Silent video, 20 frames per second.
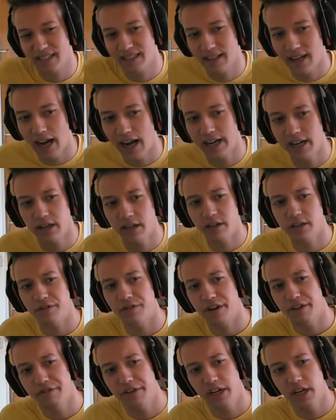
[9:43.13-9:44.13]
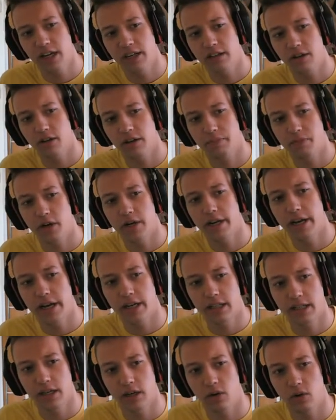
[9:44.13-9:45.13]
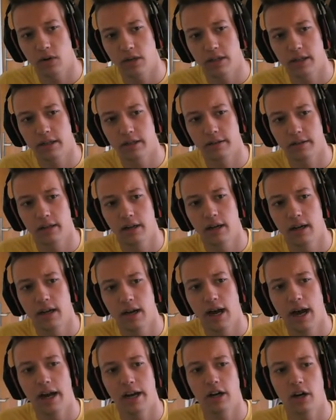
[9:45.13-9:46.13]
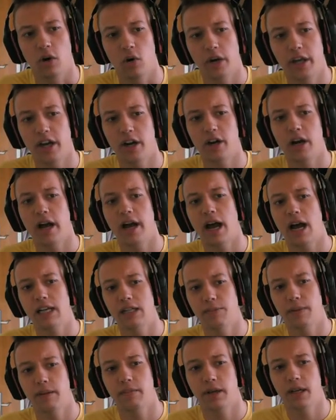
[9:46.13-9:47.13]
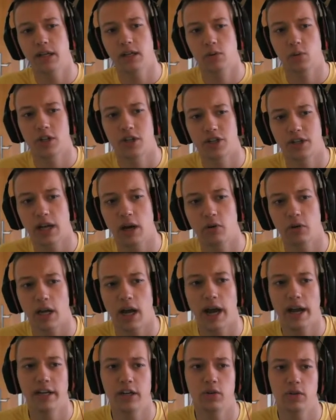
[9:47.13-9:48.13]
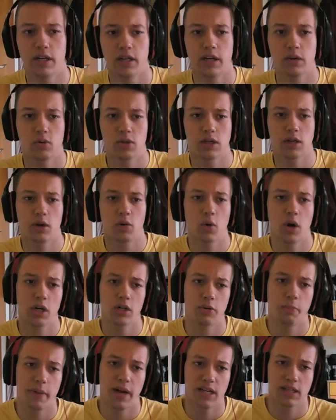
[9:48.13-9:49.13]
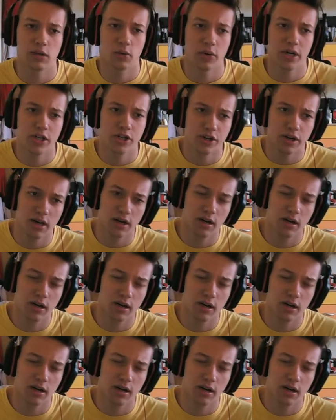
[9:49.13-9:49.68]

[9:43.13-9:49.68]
didn't reveal it on the Protect, so I don't know. Here I Ice Beam, he switches out. I knew that he was going to want to Pass a Wish.